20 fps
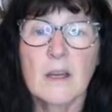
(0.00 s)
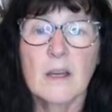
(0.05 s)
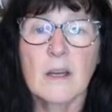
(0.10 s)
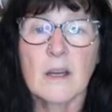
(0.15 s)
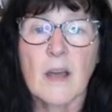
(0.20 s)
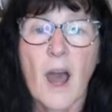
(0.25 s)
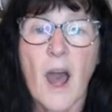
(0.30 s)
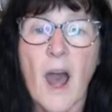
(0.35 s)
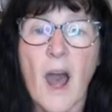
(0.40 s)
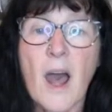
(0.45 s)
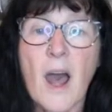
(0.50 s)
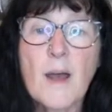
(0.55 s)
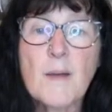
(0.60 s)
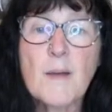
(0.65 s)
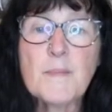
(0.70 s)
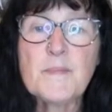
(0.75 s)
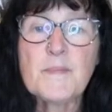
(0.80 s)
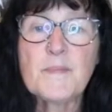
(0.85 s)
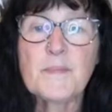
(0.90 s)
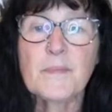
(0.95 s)

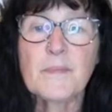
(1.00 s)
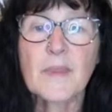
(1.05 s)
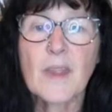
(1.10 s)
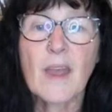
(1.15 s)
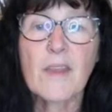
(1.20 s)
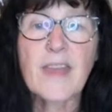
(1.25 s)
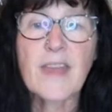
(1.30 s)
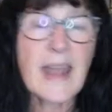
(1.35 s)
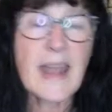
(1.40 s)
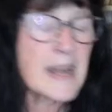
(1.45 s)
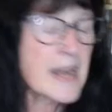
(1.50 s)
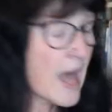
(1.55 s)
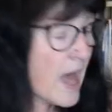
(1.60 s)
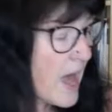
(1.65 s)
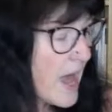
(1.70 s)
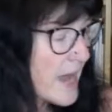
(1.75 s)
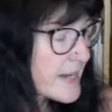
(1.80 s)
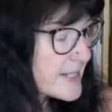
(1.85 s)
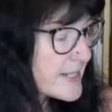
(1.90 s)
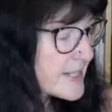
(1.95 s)
Then
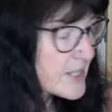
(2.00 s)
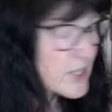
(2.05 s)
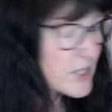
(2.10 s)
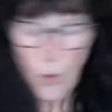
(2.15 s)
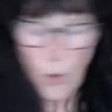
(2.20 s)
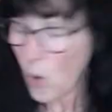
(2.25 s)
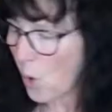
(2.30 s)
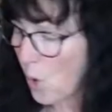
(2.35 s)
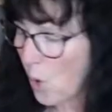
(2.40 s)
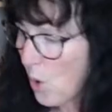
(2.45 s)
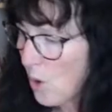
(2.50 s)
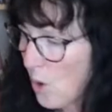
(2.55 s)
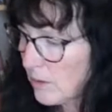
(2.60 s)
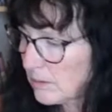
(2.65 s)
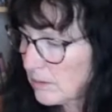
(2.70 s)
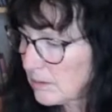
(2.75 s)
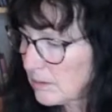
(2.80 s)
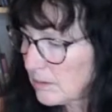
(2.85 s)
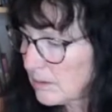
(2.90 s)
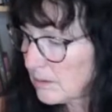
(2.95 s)
I saw
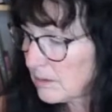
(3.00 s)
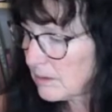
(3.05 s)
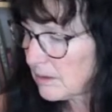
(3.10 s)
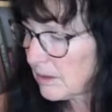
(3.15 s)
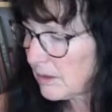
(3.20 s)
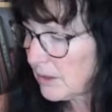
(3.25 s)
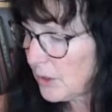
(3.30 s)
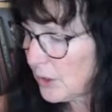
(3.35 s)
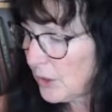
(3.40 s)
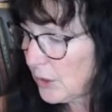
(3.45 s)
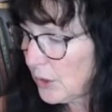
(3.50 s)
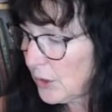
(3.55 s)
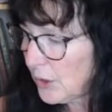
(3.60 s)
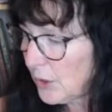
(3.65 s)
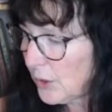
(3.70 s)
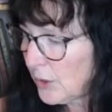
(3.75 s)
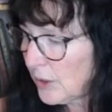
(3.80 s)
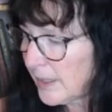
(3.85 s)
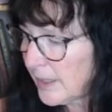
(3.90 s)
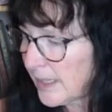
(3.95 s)

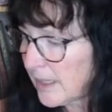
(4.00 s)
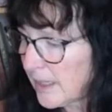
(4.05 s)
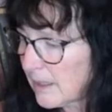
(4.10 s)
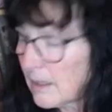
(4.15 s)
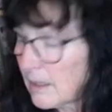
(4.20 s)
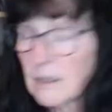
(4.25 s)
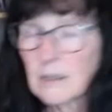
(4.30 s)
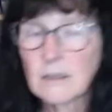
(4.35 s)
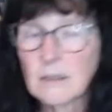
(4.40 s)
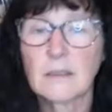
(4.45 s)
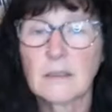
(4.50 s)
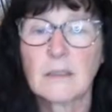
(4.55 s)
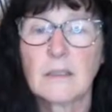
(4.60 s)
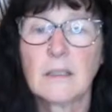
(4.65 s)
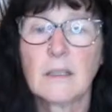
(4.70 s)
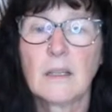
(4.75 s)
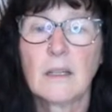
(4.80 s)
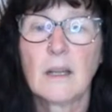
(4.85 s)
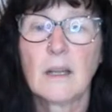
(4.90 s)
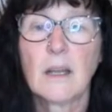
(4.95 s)
earlier,
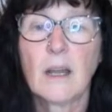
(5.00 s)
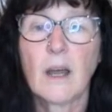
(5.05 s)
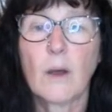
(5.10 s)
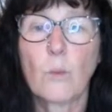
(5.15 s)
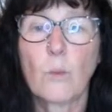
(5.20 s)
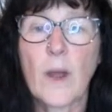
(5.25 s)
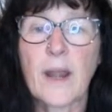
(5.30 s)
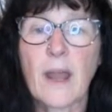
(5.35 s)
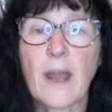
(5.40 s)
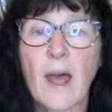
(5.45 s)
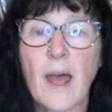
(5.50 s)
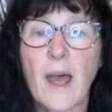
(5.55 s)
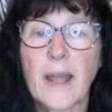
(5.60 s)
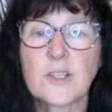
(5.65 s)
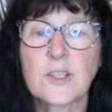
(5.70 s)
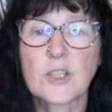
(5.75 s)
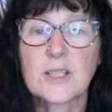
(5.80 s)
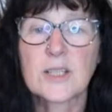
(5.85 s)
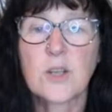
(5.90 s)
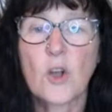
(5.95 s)
when I
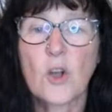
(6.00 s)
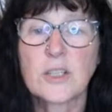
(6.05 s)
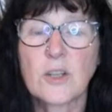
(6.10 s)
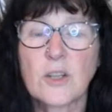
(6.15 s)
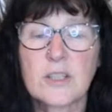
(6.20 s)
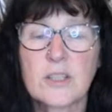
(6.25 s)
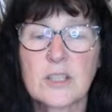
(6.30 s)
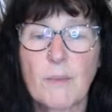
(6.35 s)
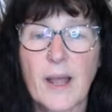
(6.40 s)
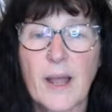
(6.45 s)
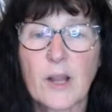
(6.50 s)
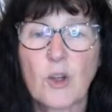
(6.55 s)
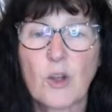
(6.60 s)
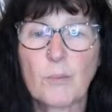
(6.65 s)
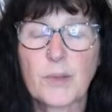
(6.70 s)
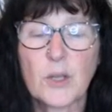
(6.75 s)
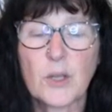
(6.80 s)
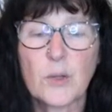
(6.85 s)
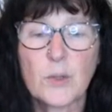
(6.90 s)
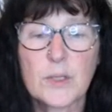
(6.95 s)
just logged onto my
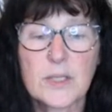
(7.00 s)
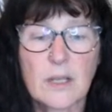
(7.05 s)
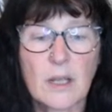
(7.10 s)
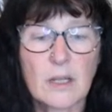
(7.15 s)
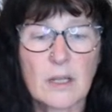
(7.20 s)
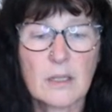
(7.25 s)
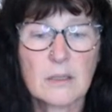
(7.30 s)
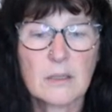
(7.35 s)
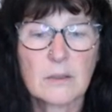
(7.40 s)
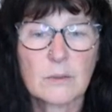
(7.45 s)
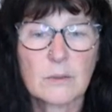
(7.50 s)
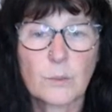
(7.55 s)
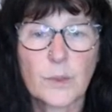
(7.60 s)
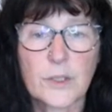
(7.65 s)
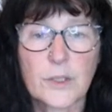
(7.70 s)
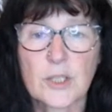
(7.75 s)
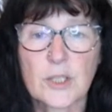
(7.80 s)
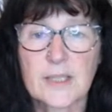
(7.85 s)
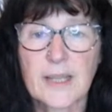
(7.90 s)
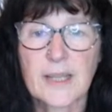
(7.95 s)
computer,
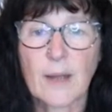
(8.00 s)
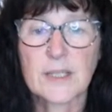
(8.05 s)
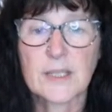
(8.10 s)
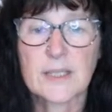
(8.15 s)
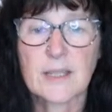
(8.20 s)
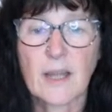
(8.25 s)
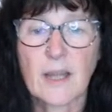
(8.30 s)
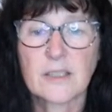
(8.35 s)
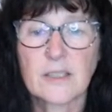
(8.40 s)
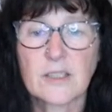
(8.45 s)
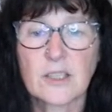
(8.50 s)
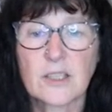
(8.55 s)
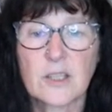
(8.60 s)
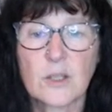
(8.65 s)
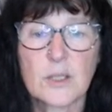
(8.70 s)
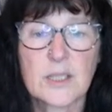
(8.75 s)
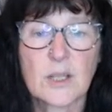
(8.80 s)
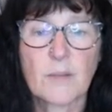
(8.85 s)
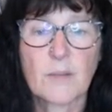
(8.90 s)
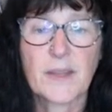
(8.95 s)
which has now decided to do
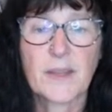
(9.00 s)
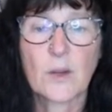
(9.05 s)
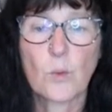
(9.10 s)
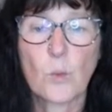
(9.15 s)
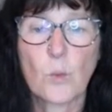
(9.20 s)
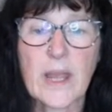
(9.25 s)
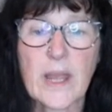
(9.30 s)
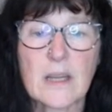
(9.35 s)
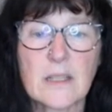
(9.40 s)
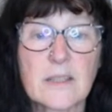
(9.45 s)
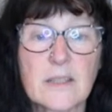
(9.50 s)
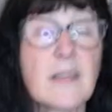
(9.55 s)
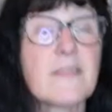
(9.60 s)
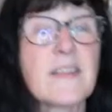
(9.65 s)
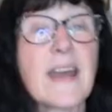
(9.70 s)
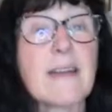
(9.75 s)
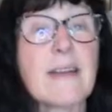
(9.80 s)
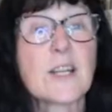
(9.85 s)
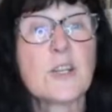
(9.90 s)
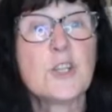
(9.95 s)
something weird, that
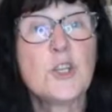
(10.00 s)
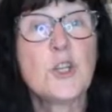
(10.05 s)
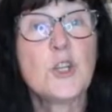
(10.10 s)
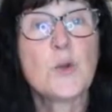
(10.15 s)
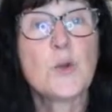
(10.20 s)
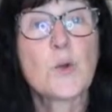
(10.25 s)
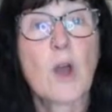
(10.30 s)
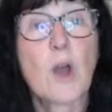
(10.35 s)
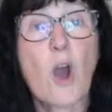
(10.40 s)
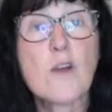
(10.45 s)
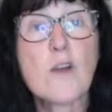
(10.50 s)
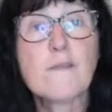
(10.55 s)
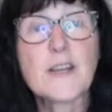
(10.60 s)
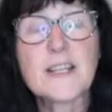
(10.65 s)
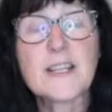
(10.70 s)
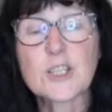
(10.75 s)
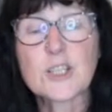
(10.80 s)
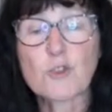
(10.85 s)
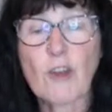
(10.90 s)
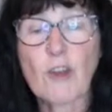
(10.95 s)
there's a new COVID
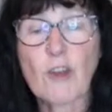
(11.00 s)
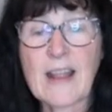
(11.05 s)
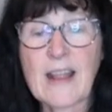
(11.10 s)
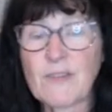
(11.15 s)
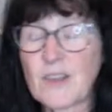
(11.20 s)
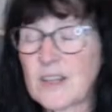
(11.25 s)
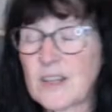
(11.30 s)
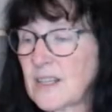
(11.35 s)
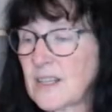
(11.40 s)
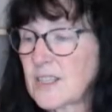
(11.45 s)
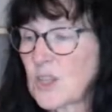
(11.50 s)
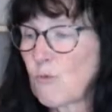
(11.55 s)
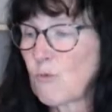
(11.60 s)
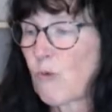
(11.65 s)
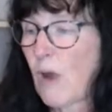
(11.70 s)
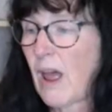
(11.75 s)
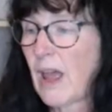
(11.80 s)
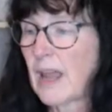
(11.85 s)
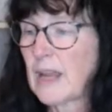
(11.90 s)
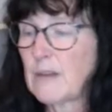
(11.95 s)
strain that has
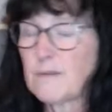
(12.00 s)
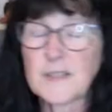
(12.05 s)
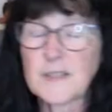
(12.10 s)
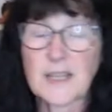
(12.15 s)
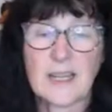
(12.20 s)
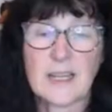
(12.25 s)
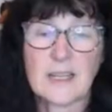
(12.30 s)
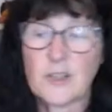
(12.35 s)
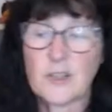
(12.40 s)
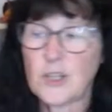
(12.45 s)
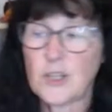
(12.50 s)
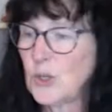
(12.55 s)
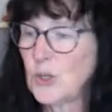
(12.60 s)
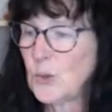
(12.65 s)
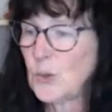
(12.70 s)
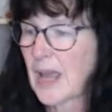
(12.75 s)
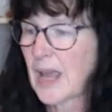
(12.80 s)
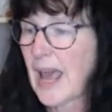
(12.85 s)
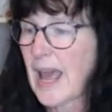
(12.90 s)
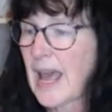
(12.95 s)
arrived in the
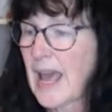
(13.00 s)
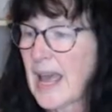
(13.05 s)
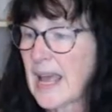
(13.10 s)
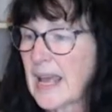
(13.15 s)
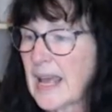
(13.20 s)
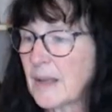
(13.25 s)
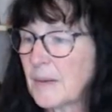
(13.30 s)
UK.